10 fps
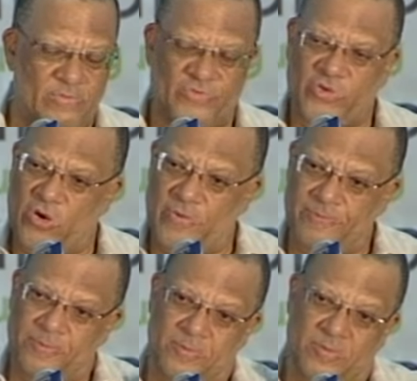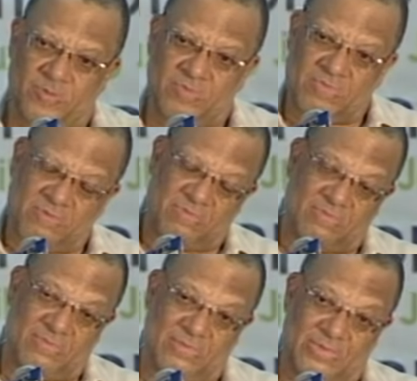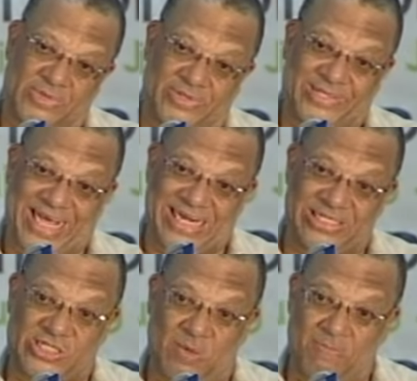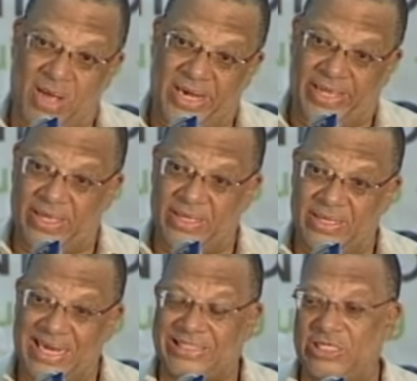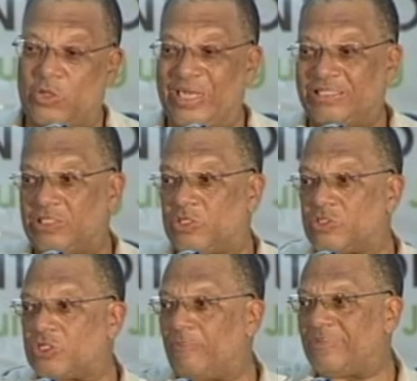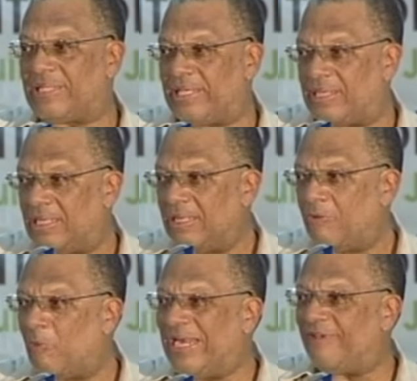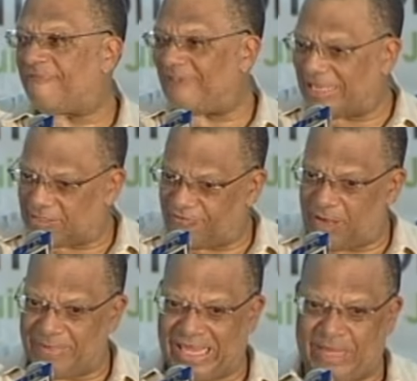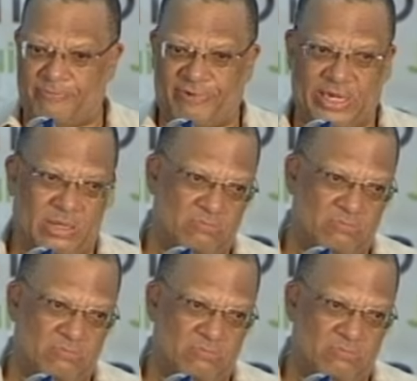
So to tell somebody that you're going to do something with effect from April,